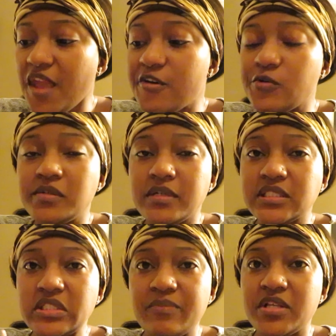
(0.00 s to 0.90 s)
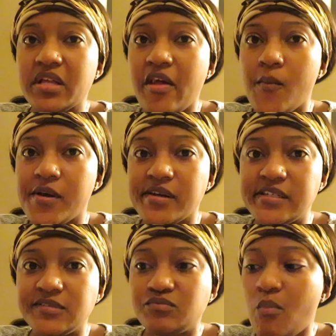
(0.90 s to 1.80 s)
But automatically, I'm thinking like, oh my
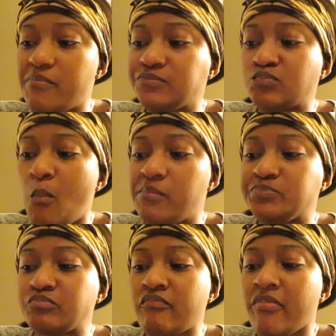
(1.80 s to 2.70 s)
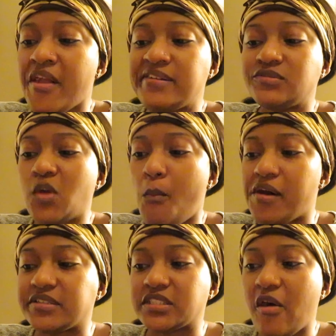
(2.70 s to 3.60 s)
god, I'm
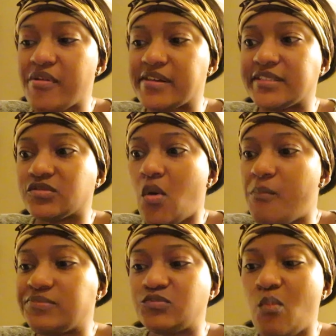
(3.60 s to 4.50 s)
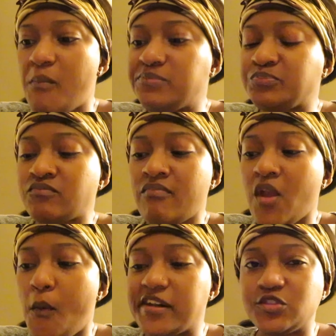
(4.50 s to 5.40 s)
bugging out. Like,
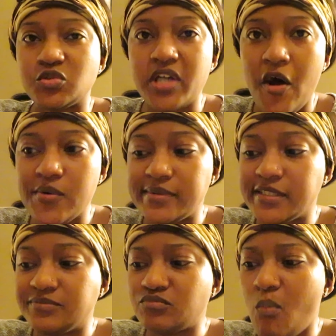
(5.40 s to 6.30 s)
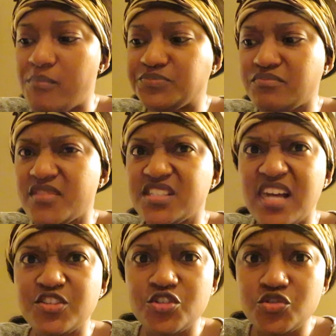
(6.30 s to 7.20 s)
why didn't you tell me?
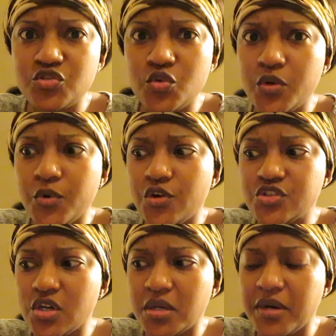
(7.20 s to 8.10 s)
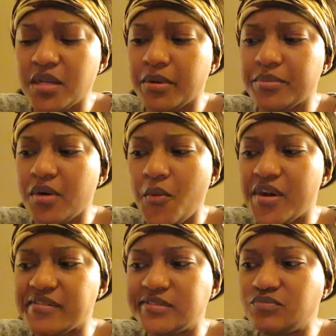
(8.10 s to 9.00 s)
I thought you knew we were all talking about it, blah blah blah,
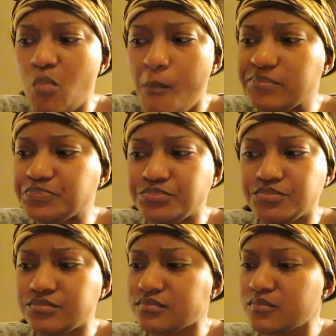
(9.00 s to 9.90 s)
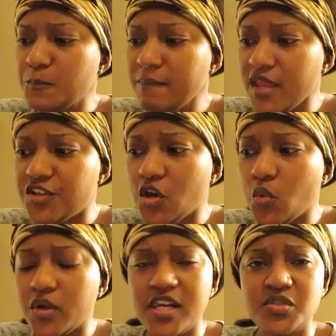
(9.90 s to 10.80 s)
whatever.
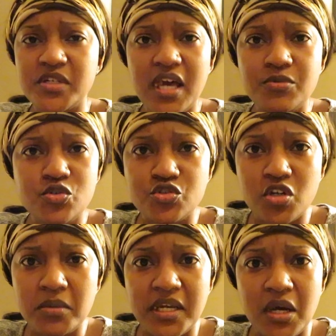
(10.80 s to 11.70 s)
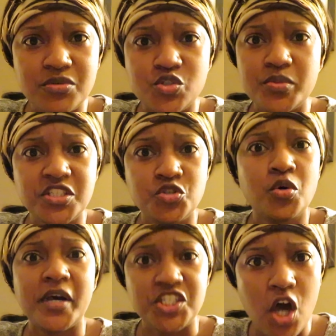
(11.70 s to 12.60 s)
No, because when y'all was all talking about it, I was too busy
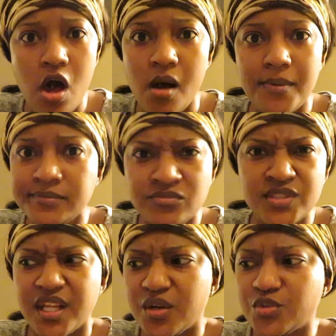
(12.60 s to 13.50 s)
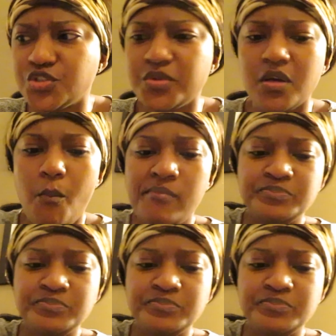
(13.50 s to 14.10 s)
doing my job. Like, what you mean?